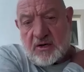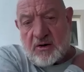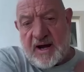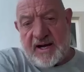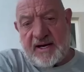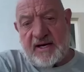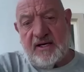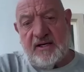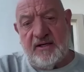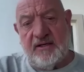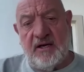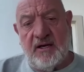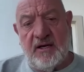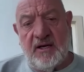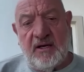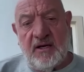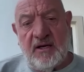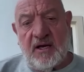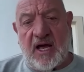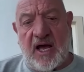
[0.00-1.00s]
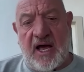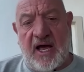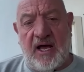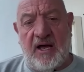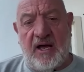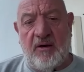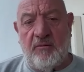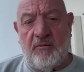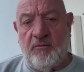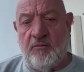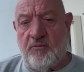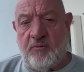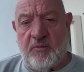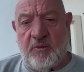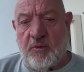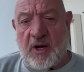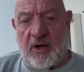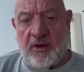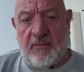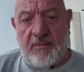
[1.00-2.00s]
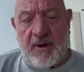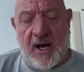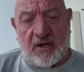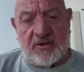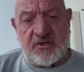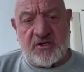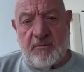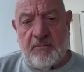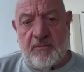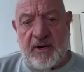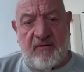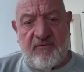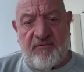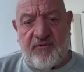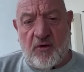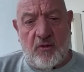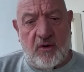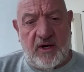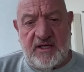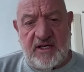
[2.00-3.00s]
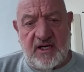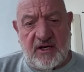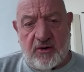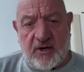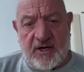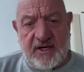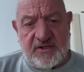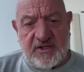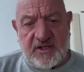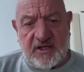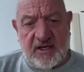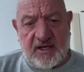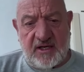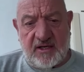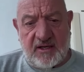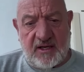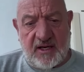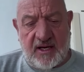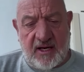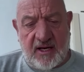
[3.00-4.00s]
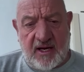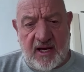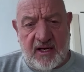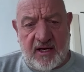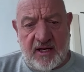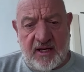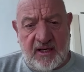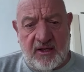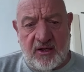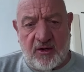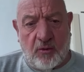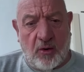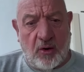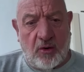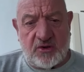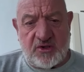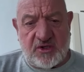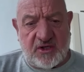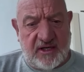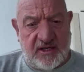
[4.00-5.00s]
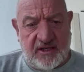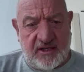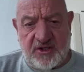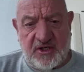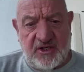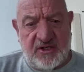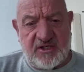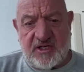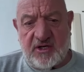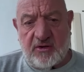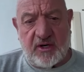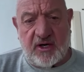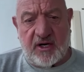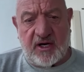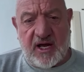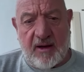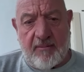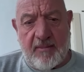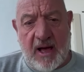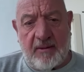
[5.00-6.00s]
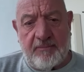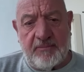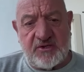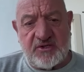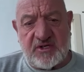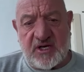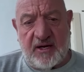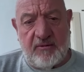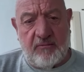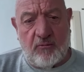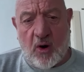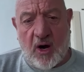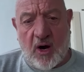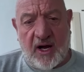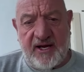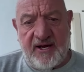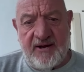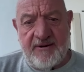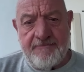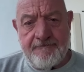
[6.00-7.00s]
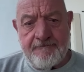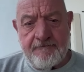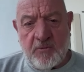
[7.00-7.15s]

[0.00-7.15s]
Kraken, well, the mast can be at 40 degrees in the water and she's still going to come up the same way.